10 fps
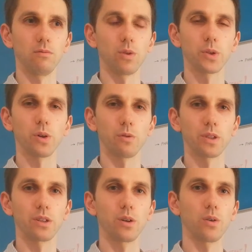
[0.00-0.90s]
what you
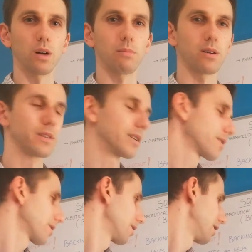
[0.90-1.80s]
already know about
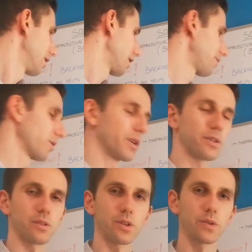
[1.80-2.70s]
this if you're
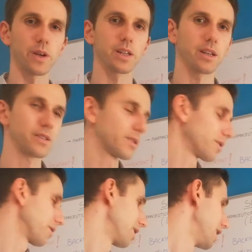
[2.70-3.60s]
into the training and so
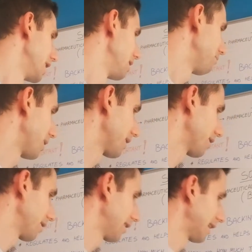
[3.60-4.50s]
on.
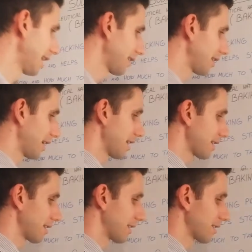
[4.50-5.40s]
But lactic
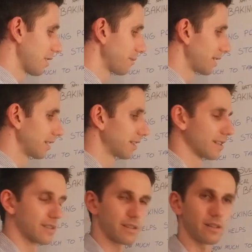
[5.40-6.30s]
acid is something that
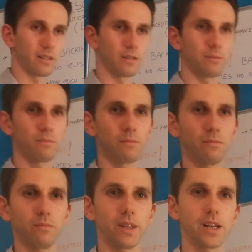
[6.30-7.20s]
is uh,
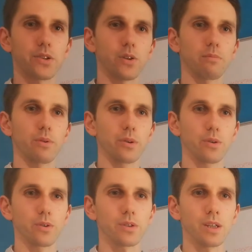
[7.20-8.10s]
naturally
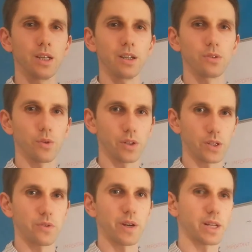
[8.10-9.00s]
produced during the
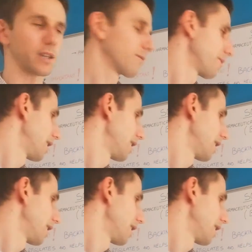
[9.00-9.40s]
training.